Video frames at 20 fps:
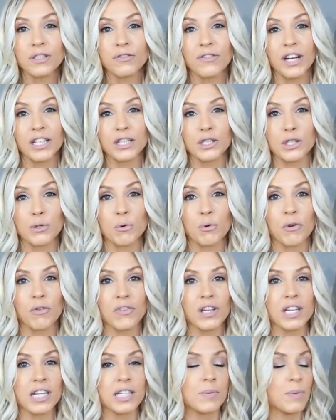to find two of
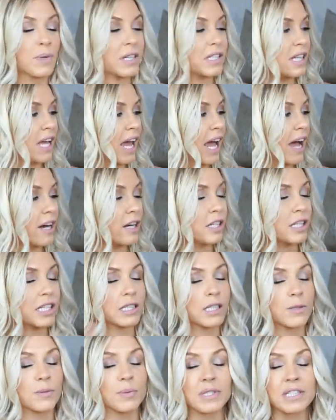these because I had a
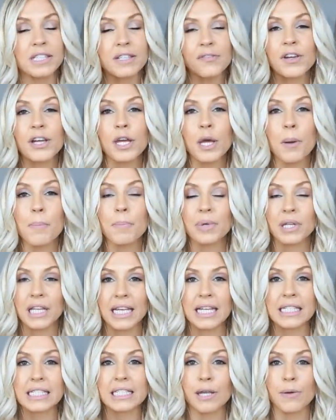specific
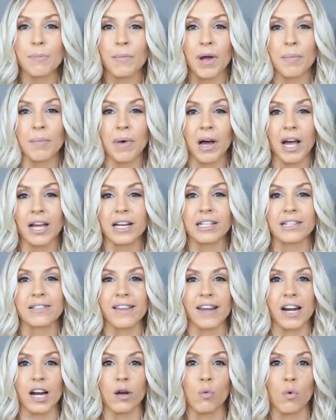place in my mind
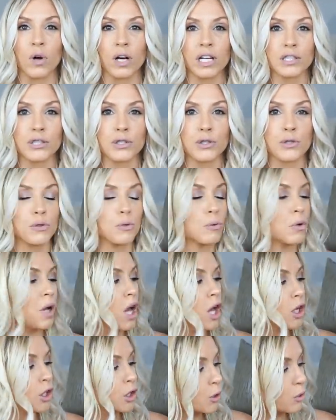that I wanted to
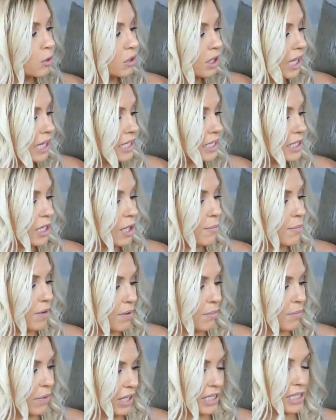utilize them
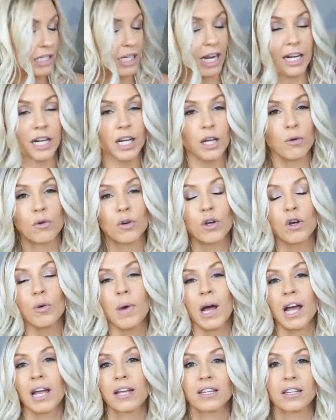in my dining room.
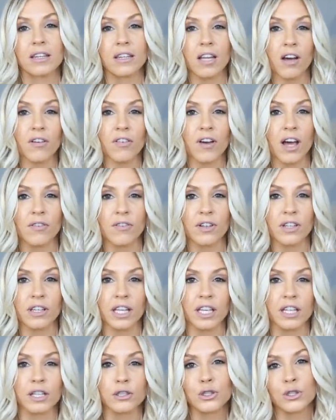I love having
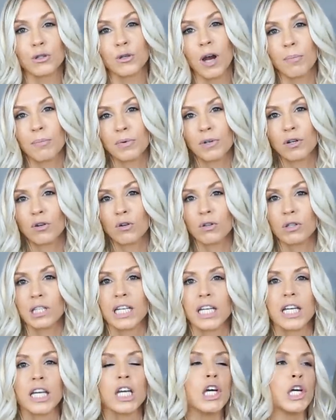like a
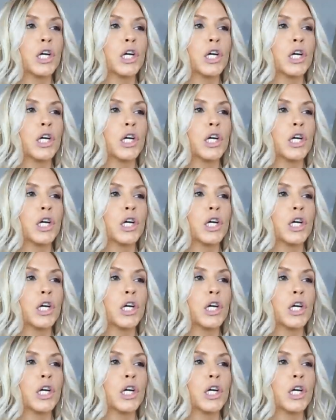tropically